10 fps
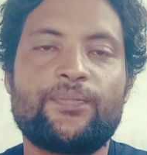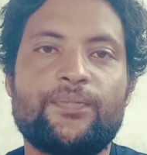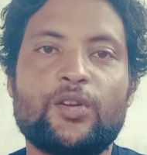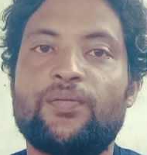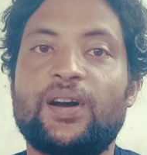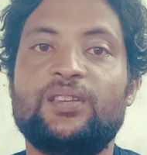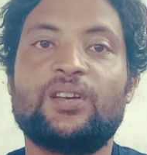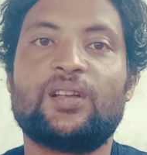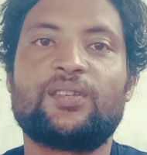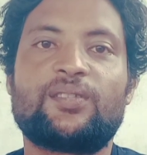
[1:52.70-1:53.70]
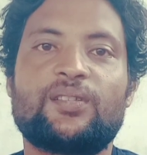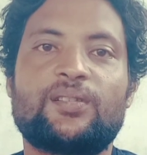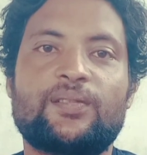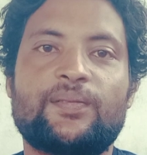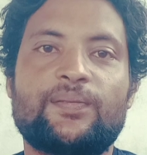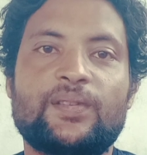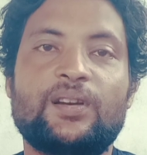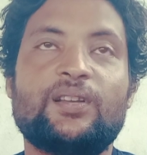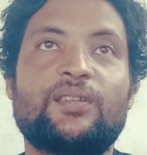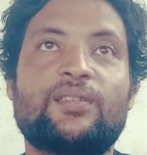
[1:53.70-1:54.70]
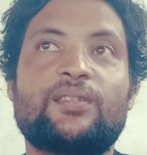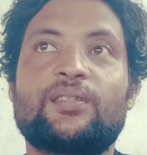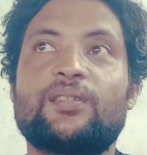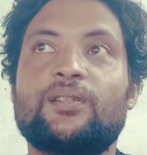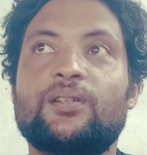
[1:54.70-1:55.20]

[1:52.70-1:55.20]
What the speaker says: you'll find the answer. There's